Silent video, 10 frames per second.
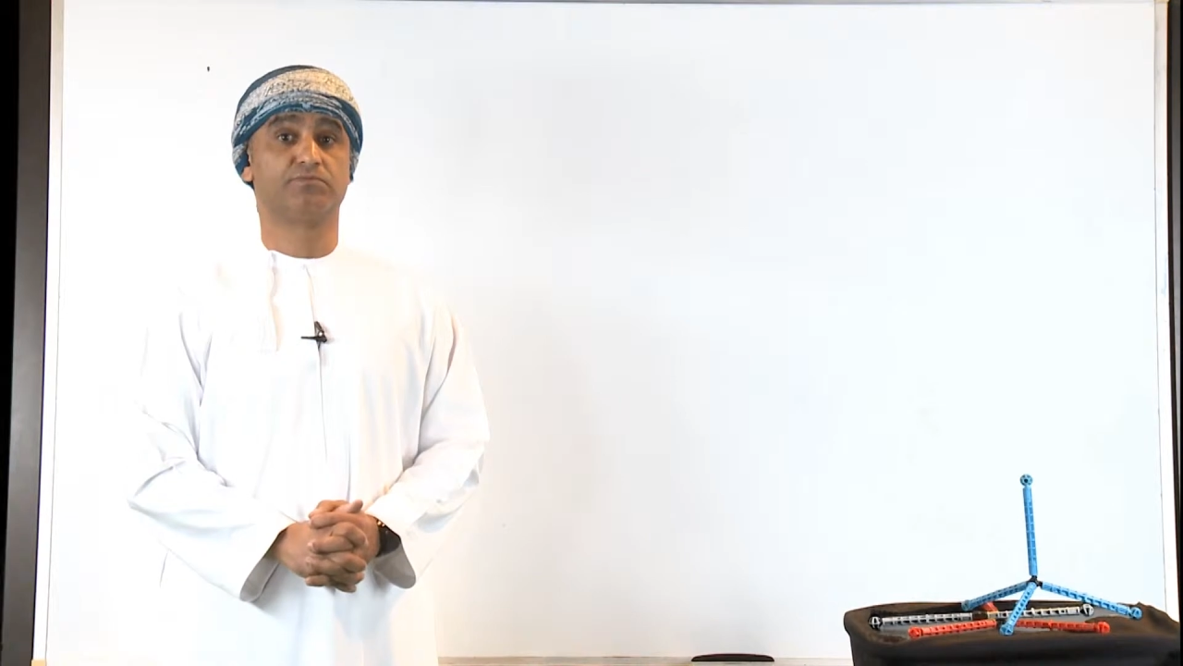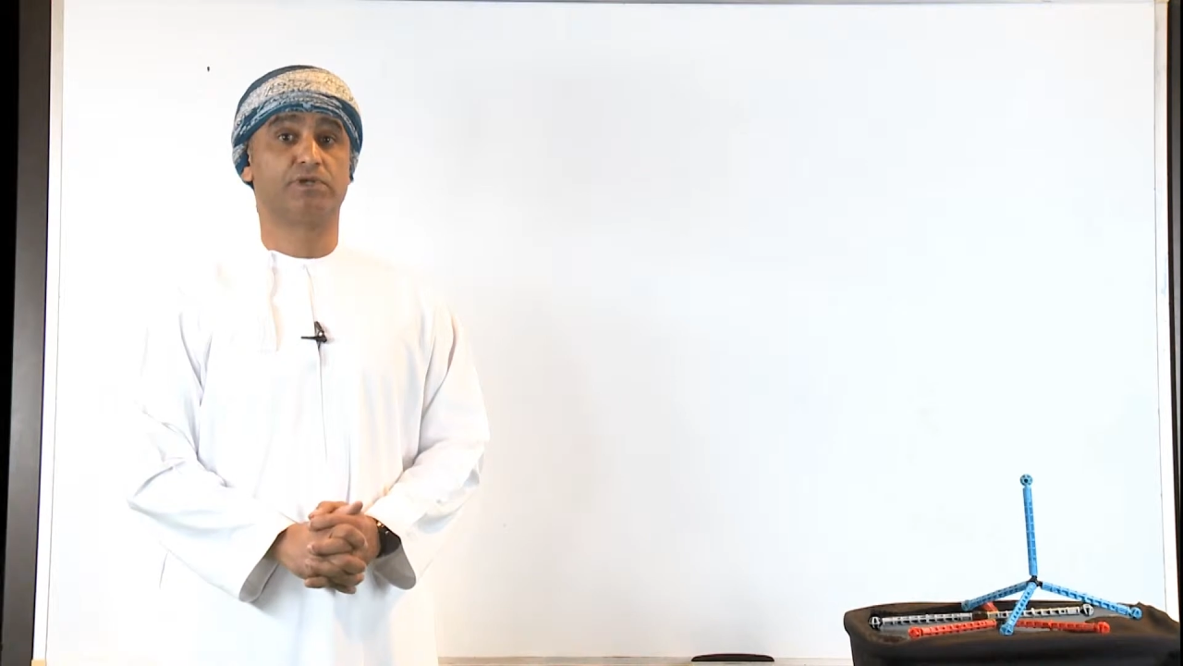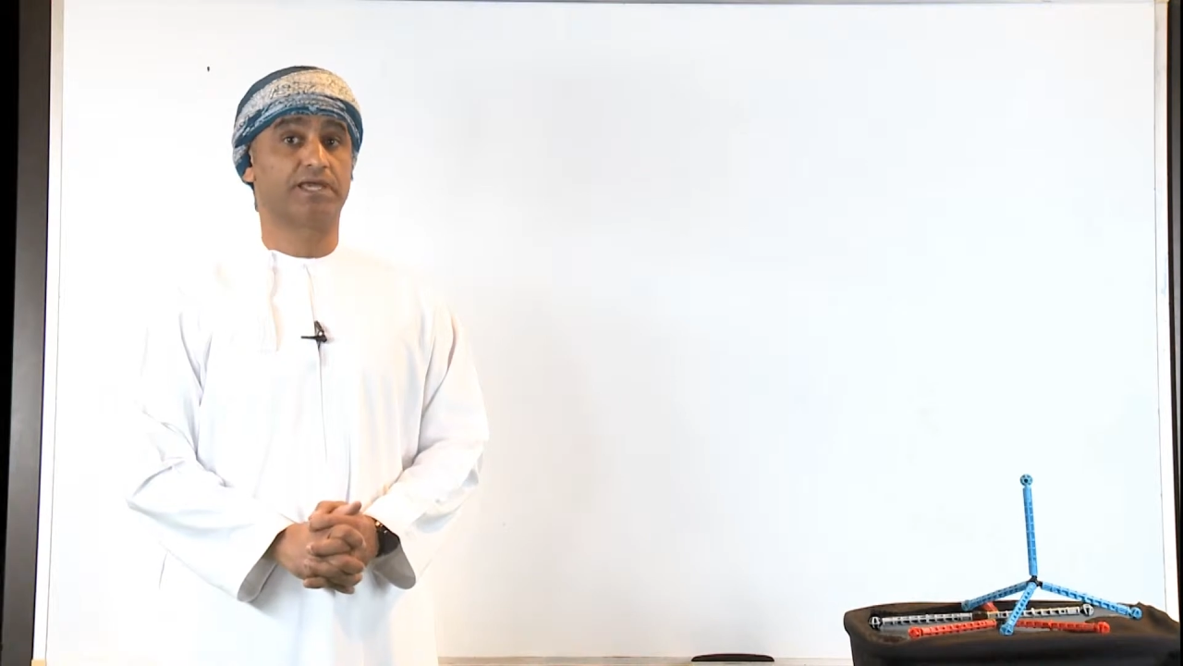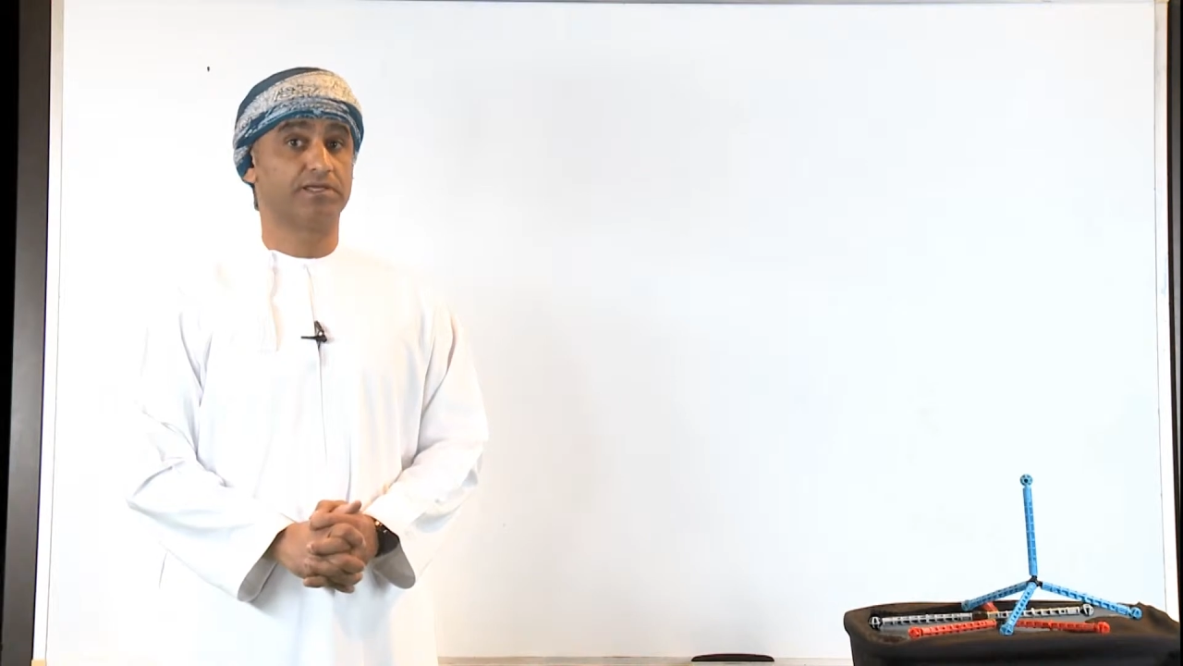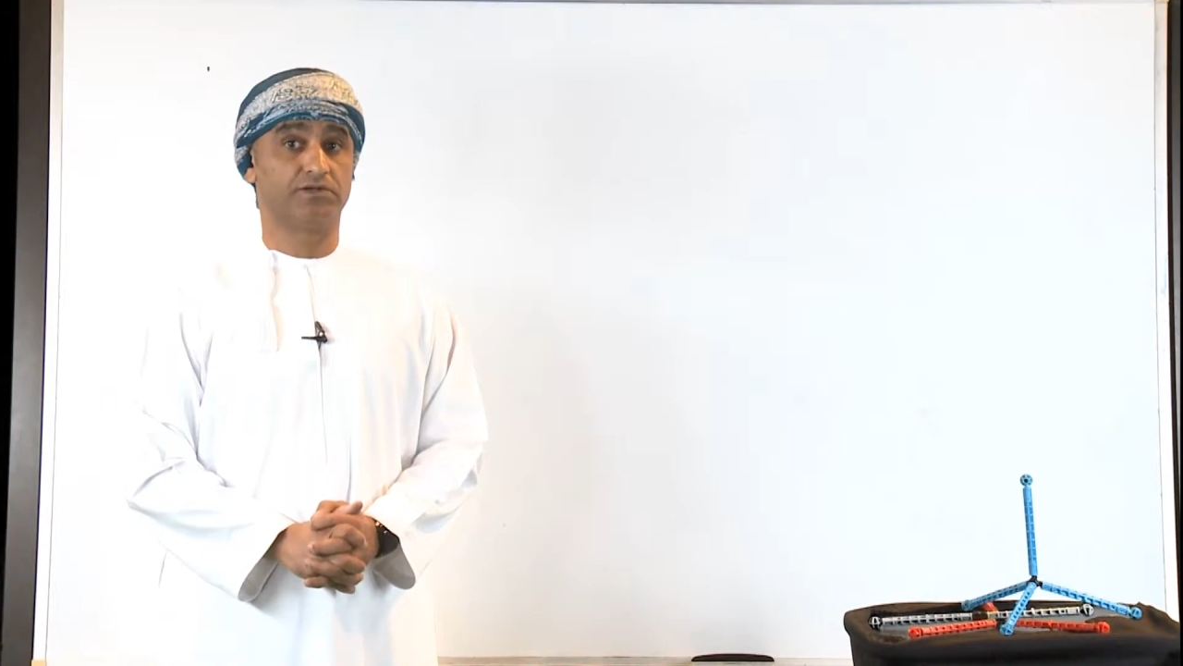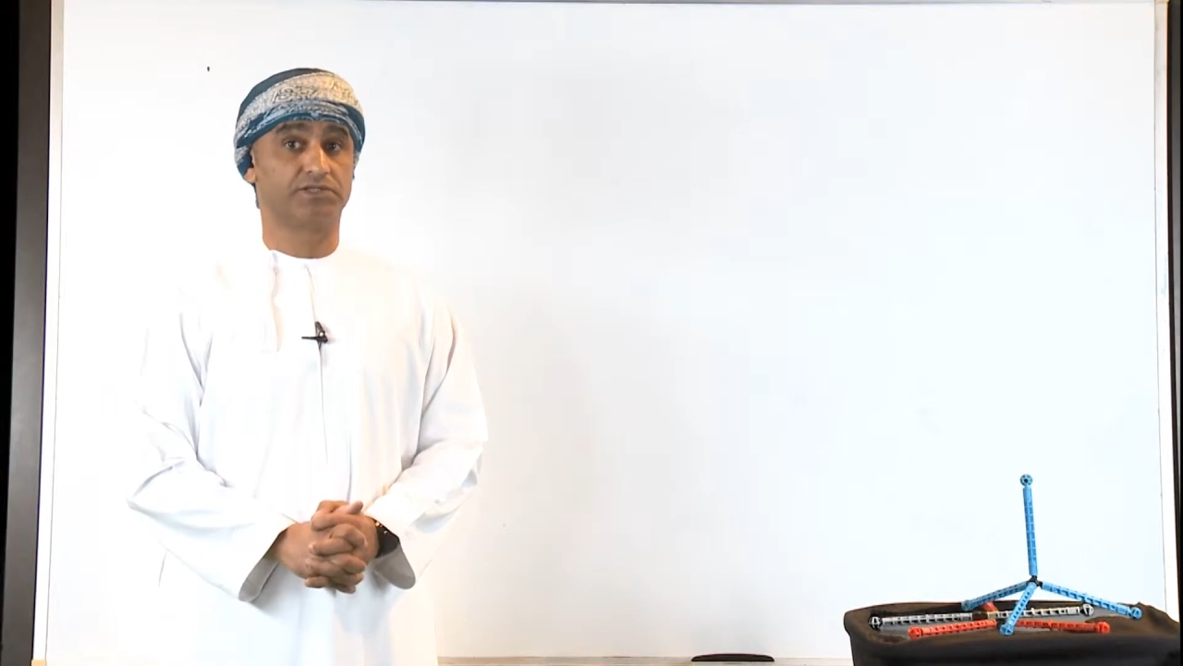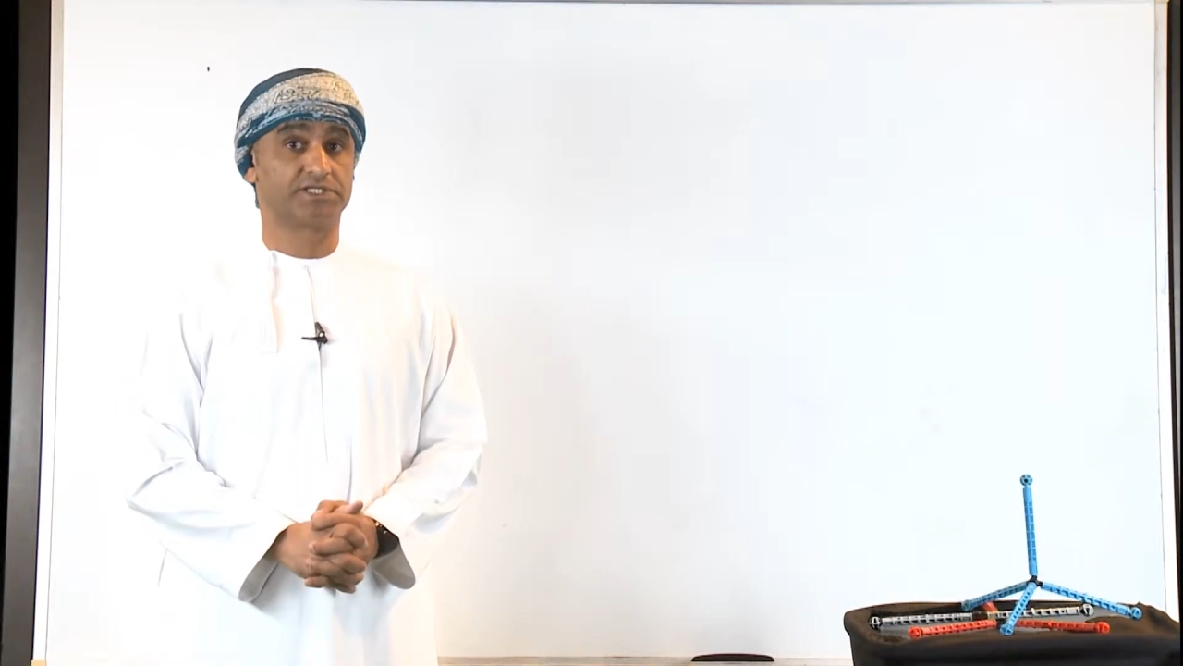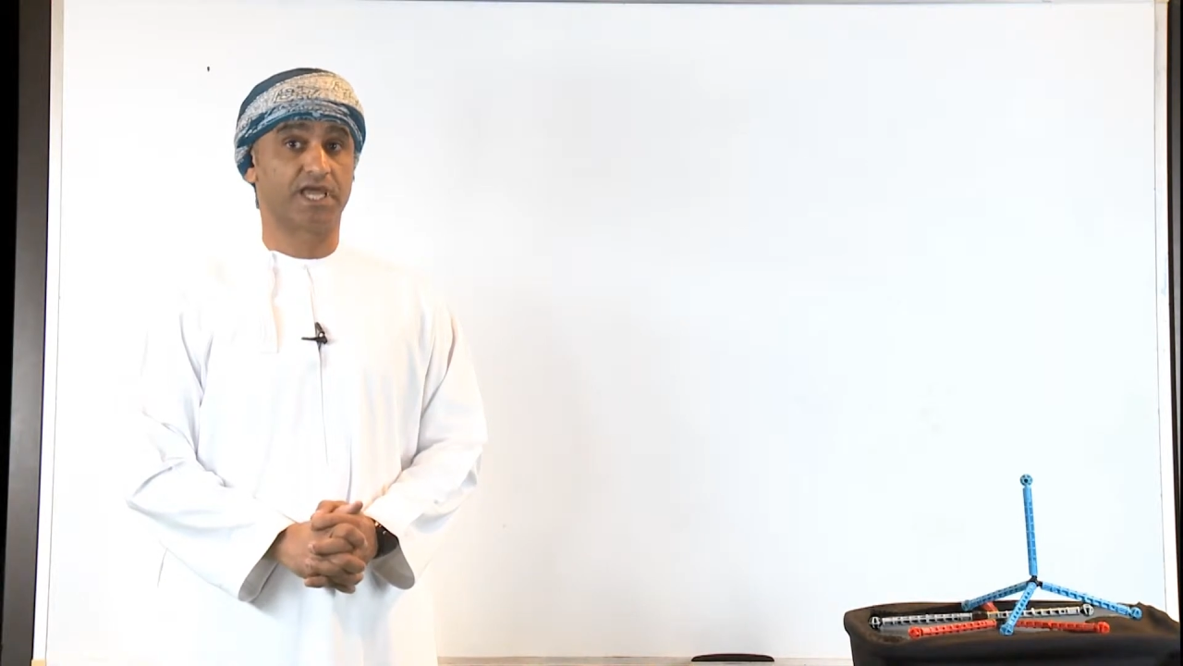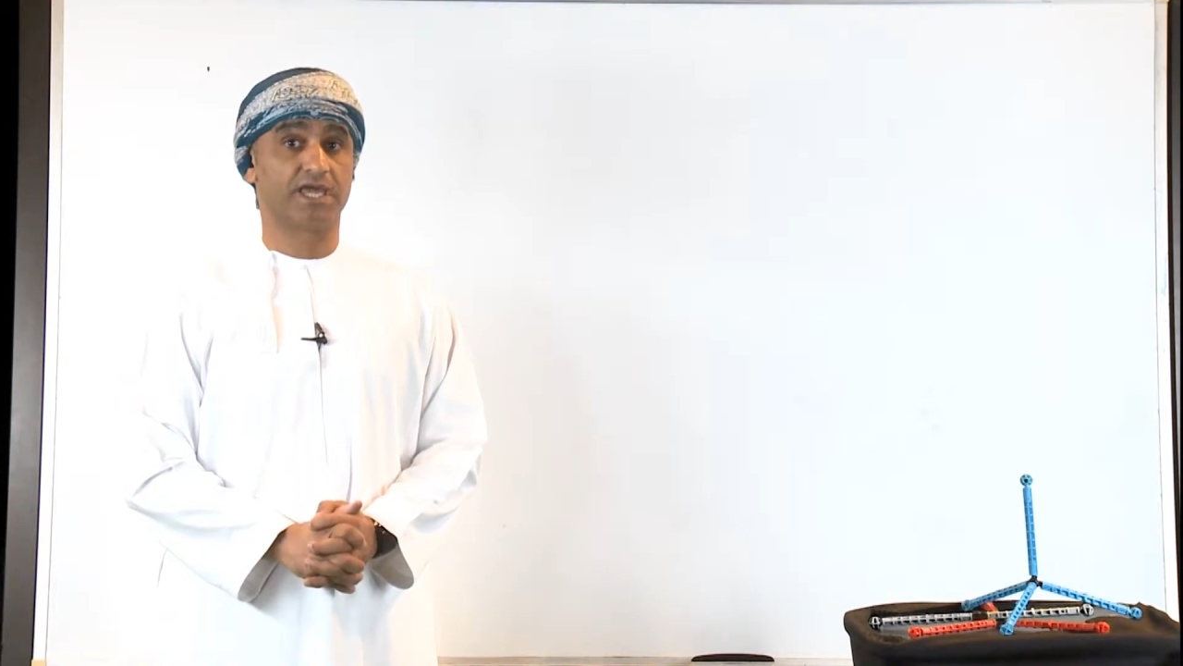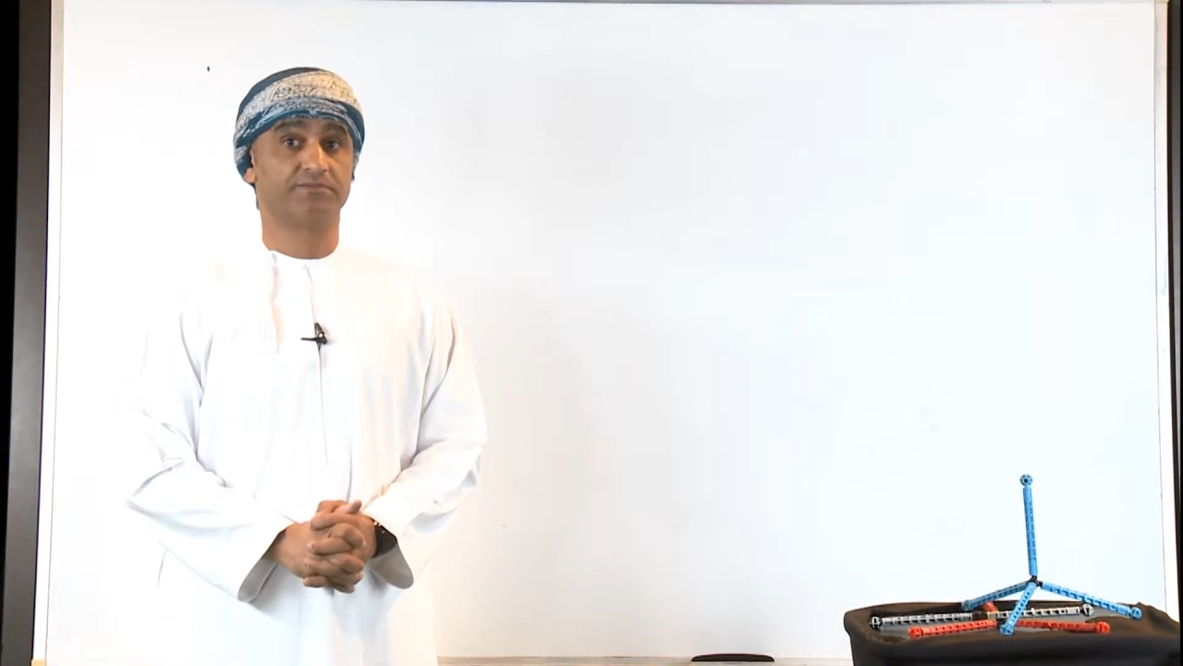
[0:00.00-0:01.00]
molecular
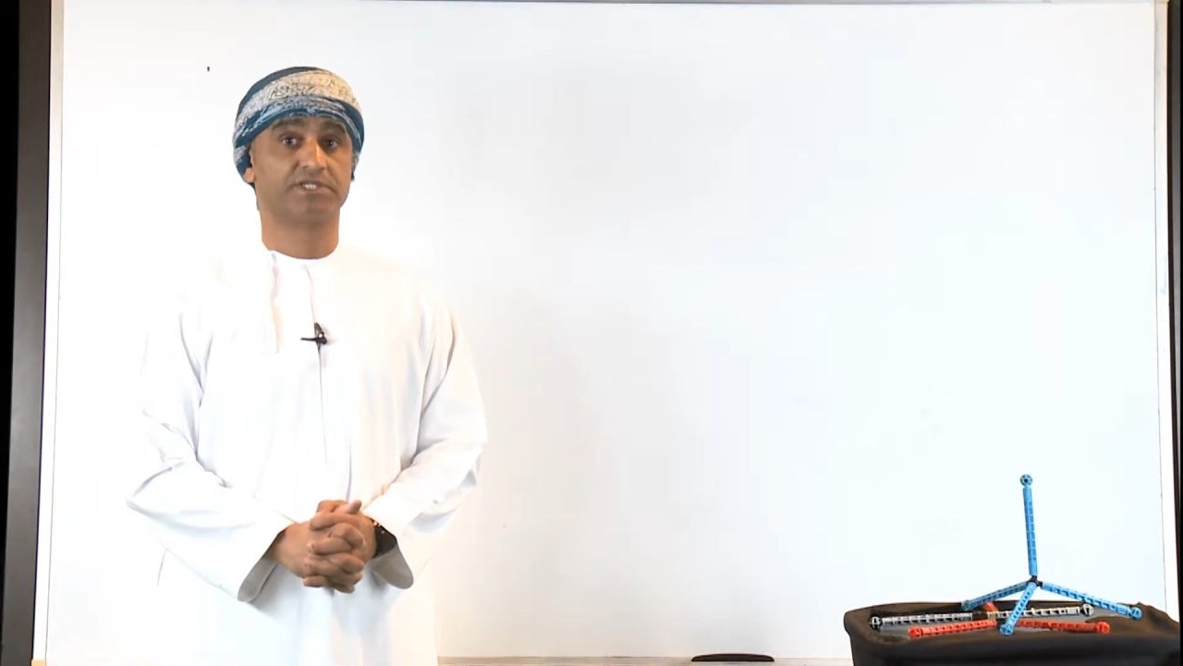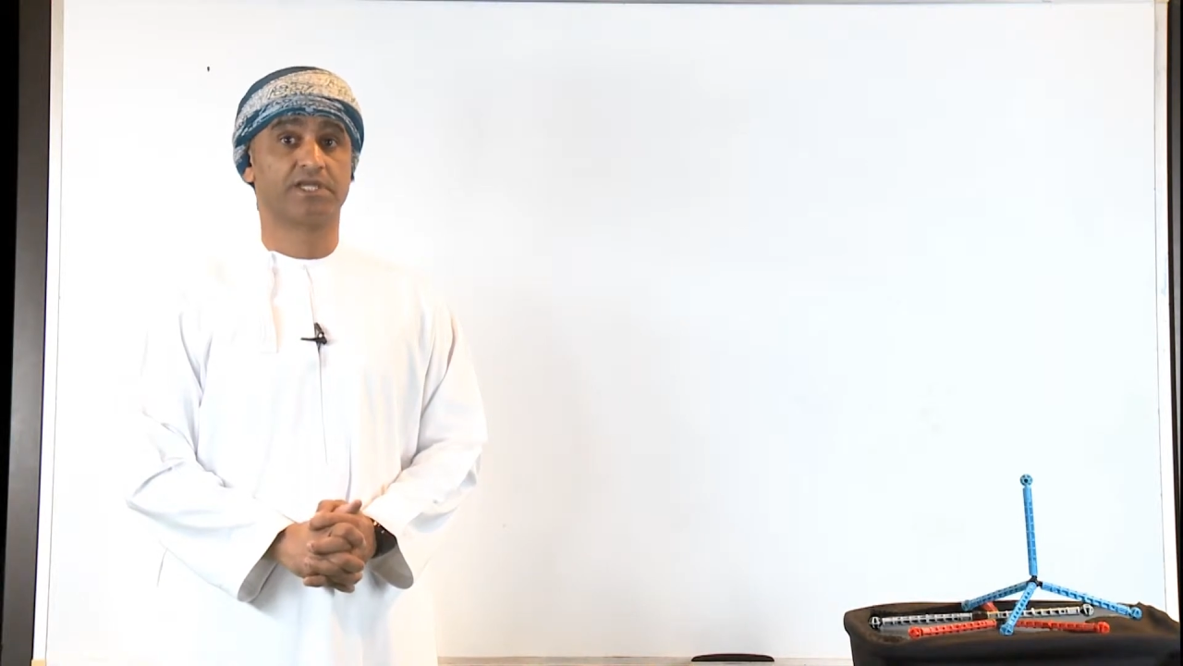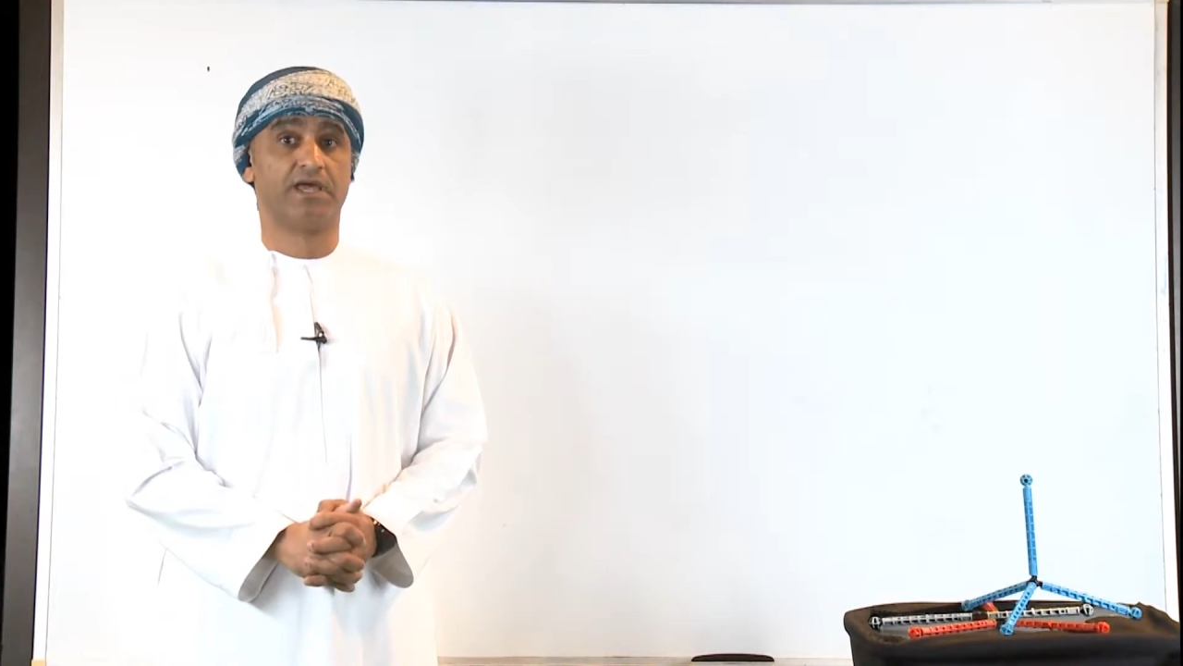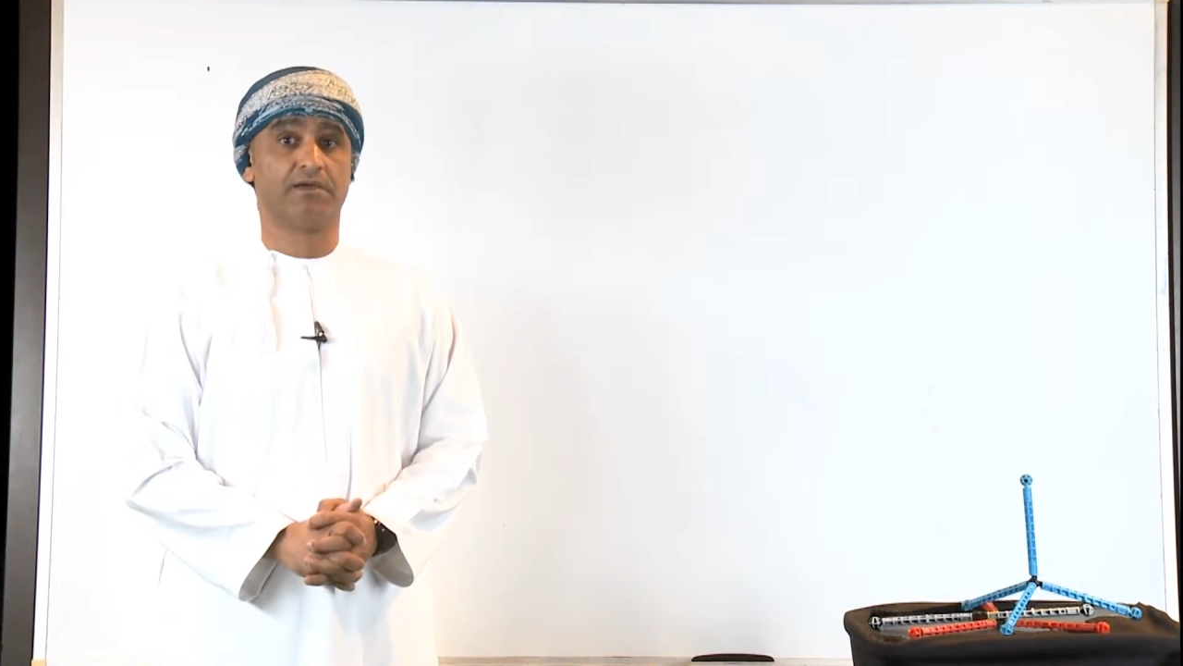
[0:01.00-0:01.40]
shapes